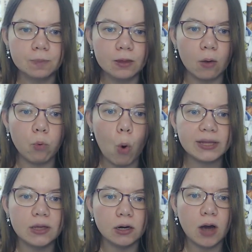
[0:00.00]

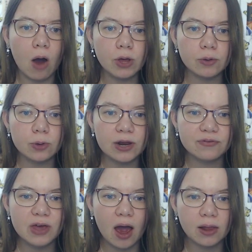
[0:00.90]
What? How can we
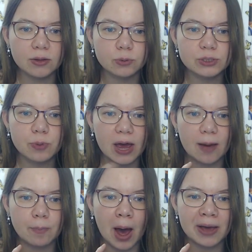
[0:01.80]
leave the island with
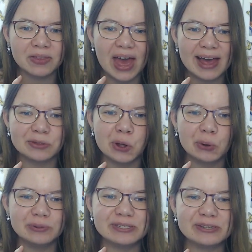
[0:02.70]
Vegapunk then?
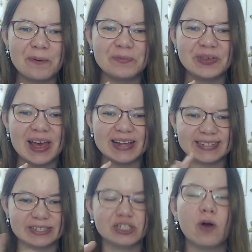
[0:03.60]
Usopp
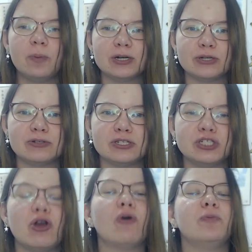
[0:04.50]
yells and Chopper is also
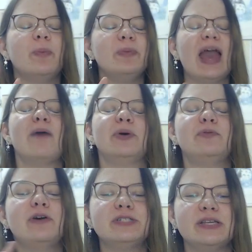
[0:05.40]
shocked. Yeah,
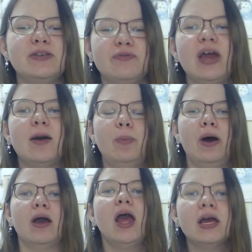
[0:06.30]
but we also need
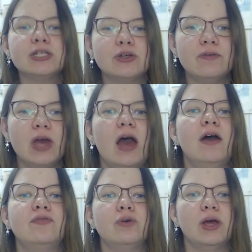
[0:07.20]
Vegapunk. So we
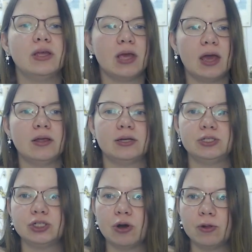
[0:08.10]
have to kind of gain
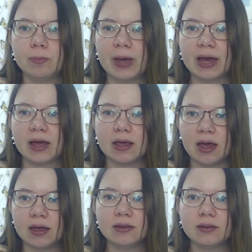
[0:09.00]
control back
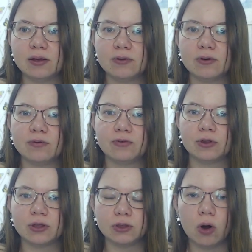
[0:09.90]
again
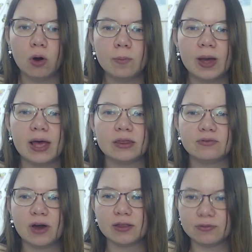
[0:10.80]
for the dome and
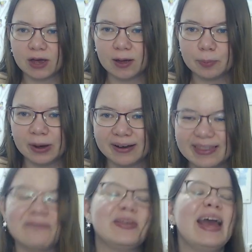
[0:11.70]
find Vegapunk.
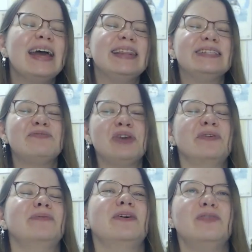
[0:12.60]
Then this
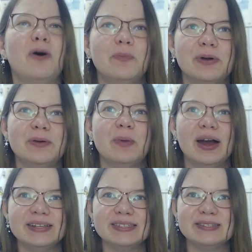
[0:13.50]
thing with the dome
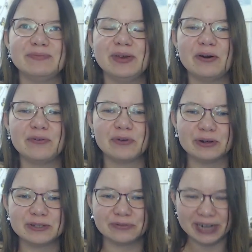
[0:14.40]
reminds me, of
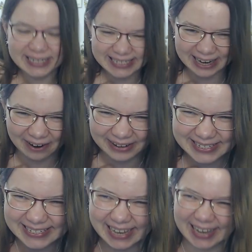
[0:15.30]
course, of
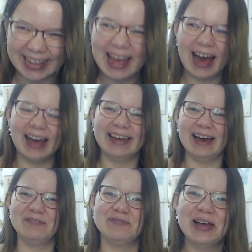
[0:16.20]
Dressrosa. I
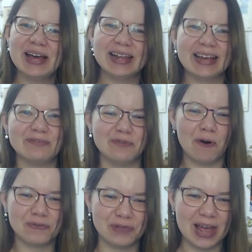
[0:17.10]
have like
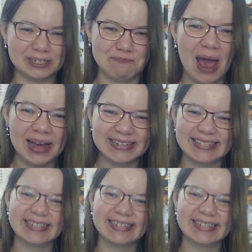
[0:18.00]
war flashbacks.